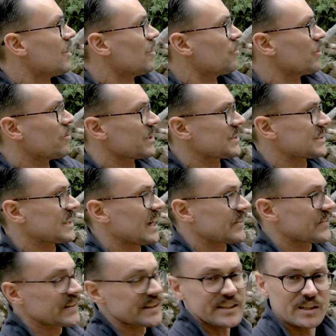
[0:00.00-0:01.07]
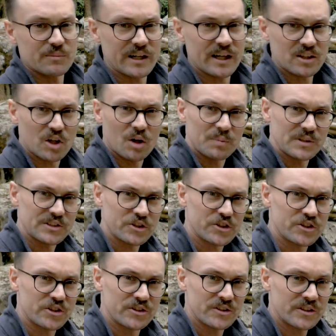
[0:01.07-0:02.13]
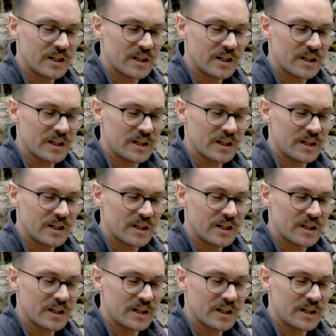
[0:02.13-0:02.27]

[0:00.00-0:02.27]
We want to start thinking about composition.